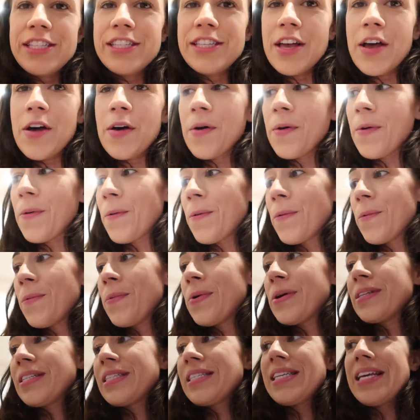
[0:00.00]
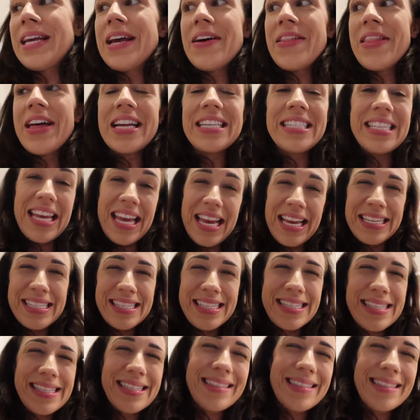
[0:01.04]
So we'll see how that tastes.